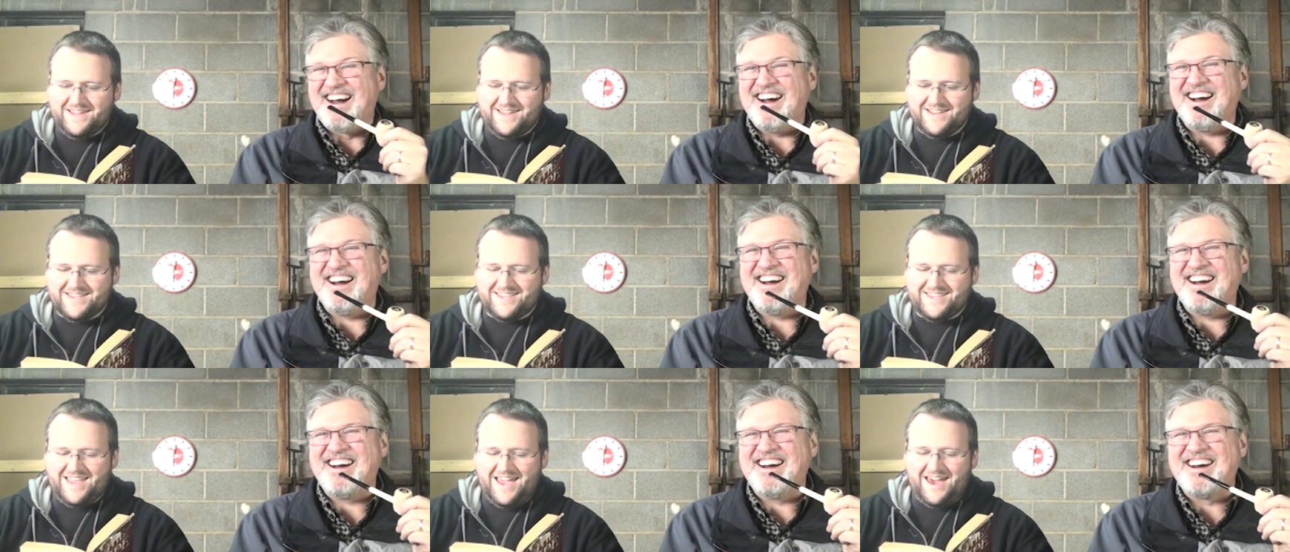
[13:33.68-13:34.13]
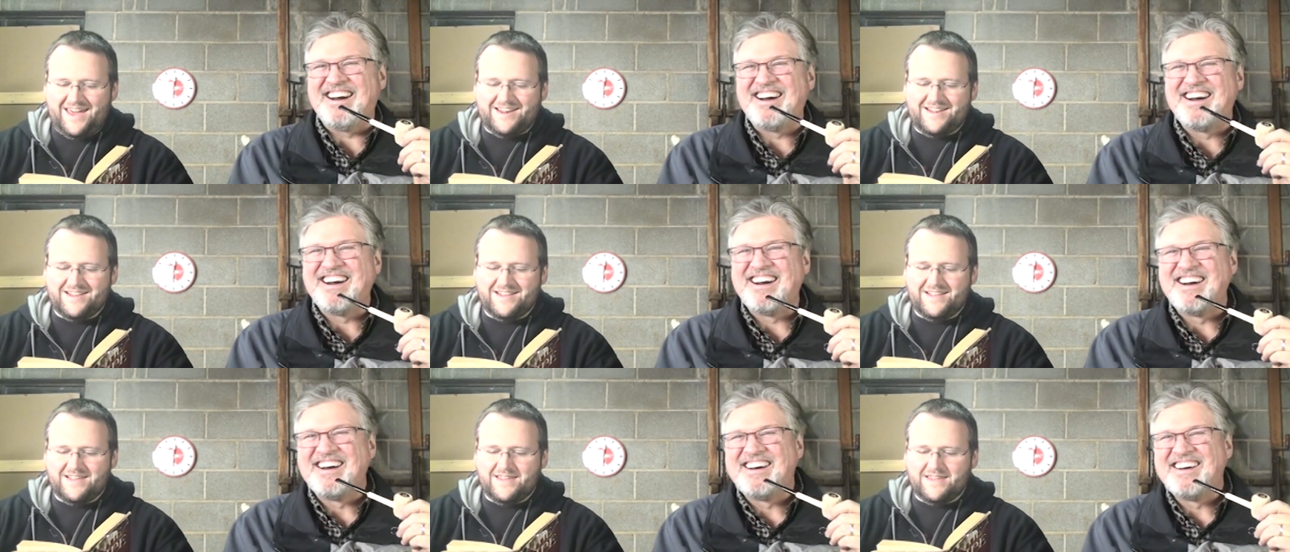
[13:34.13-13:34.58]
Speaker 1: gustat,
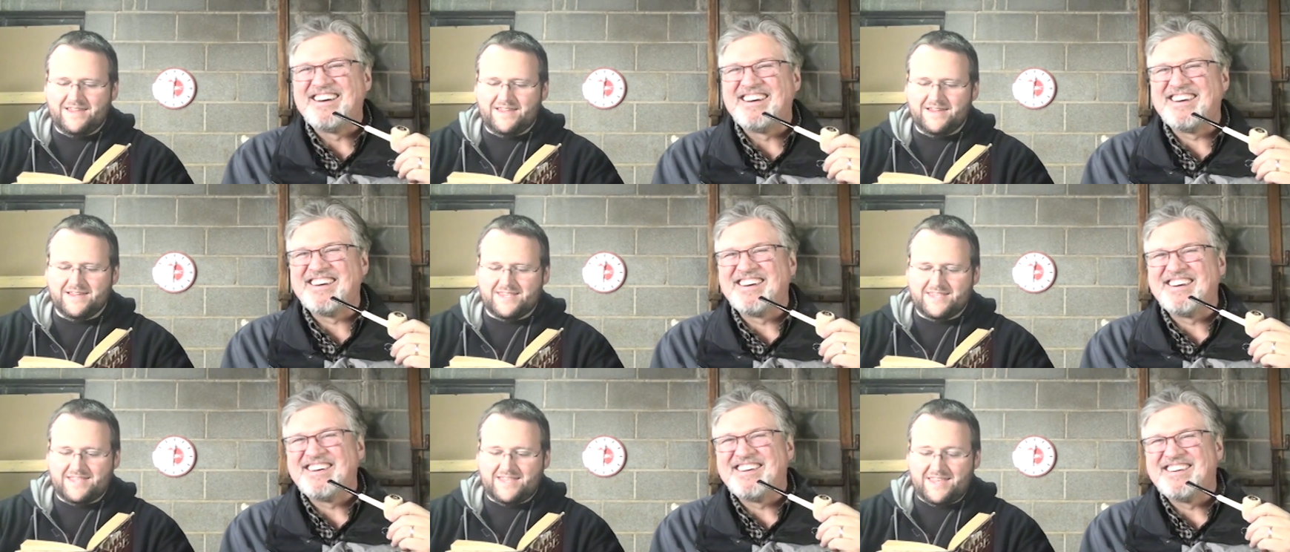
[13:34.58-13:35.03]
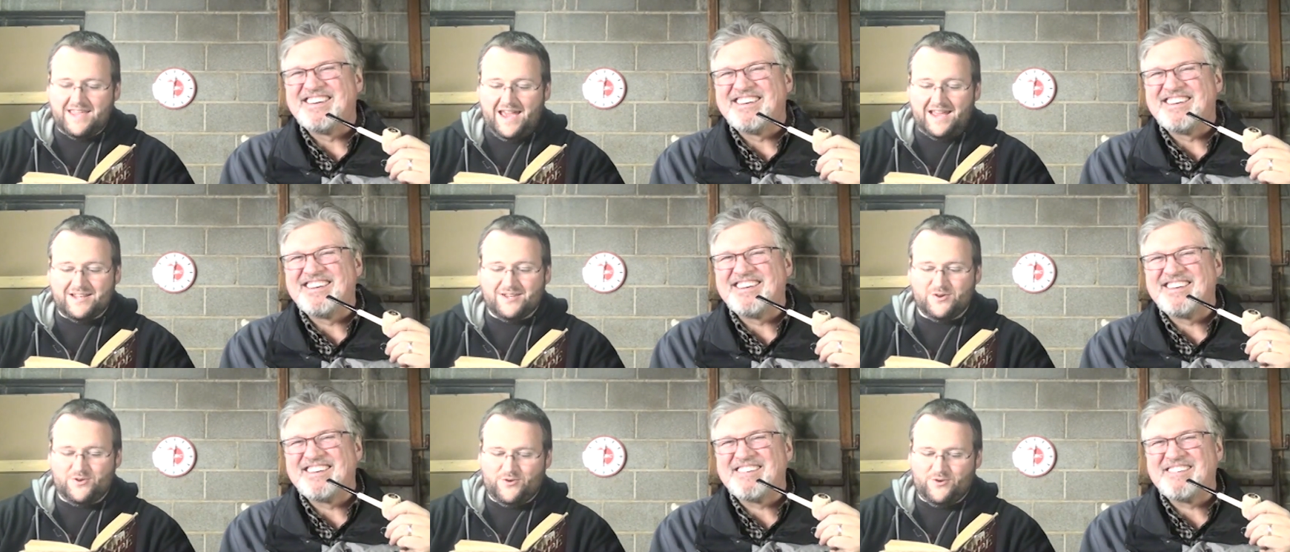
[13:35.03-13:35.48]

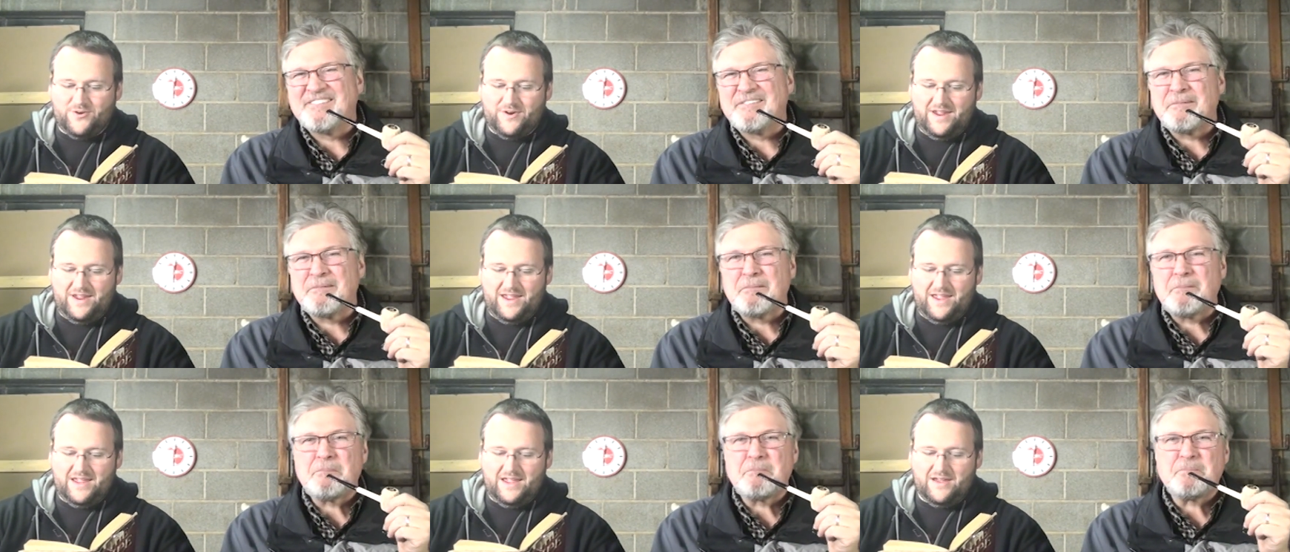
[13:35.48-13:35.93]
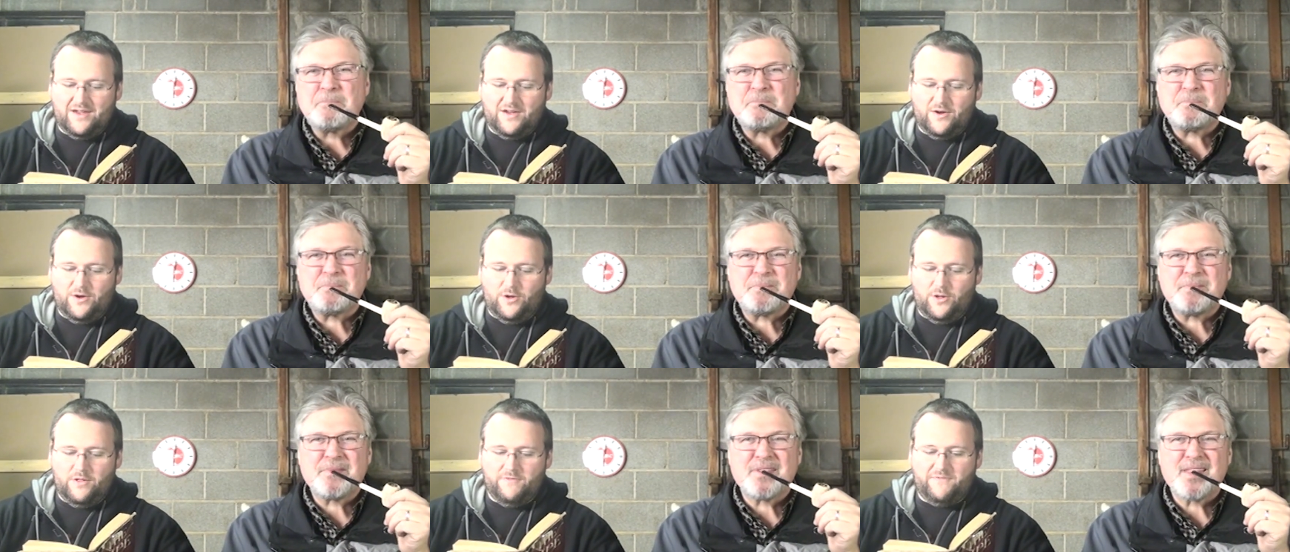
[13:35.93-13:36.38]
gustatory
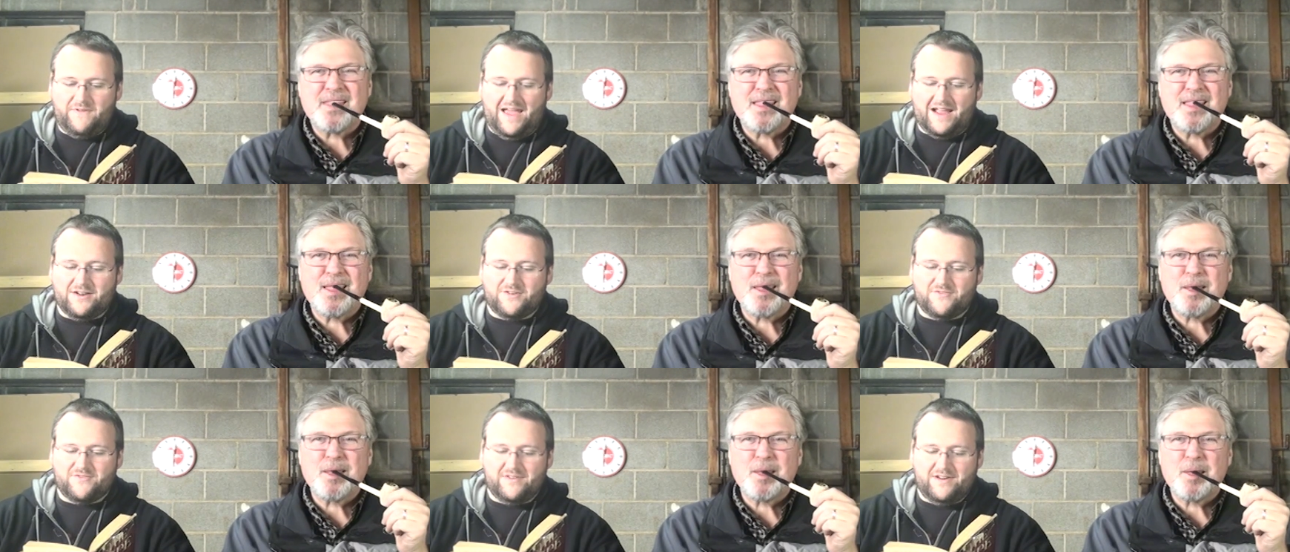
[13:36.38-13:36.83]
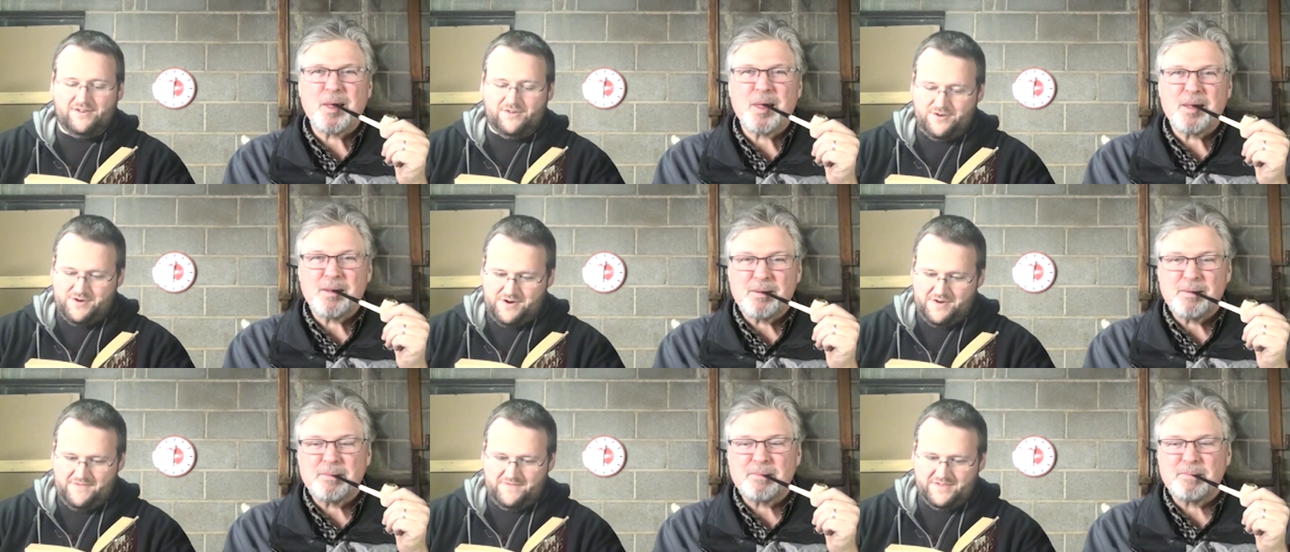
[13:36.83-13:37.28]
olfactory
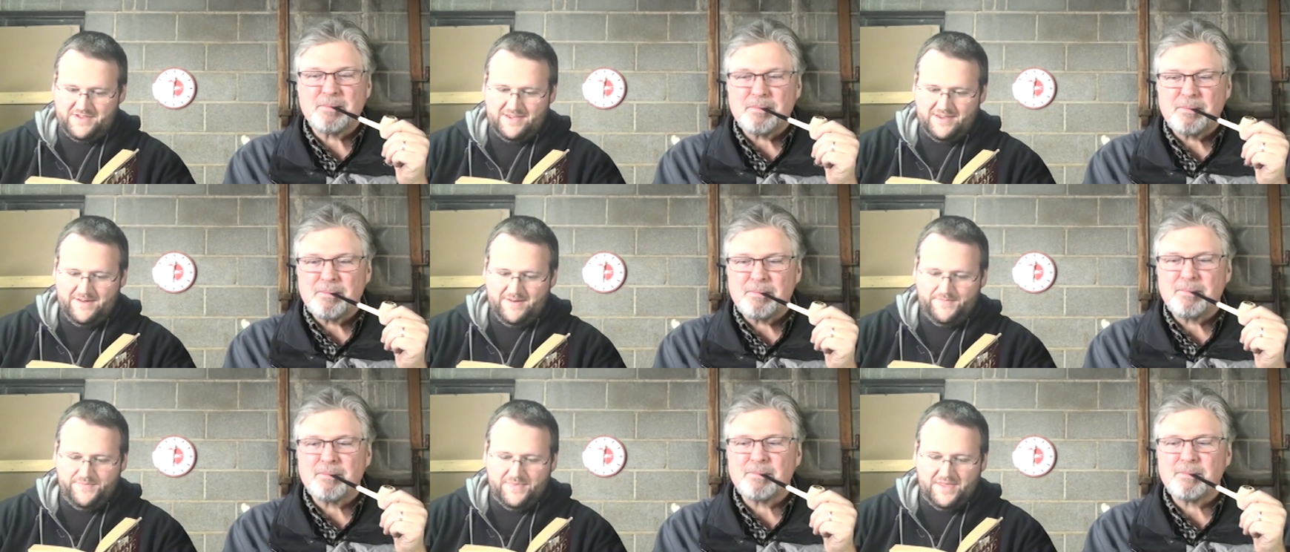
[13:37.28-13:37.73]
nerves.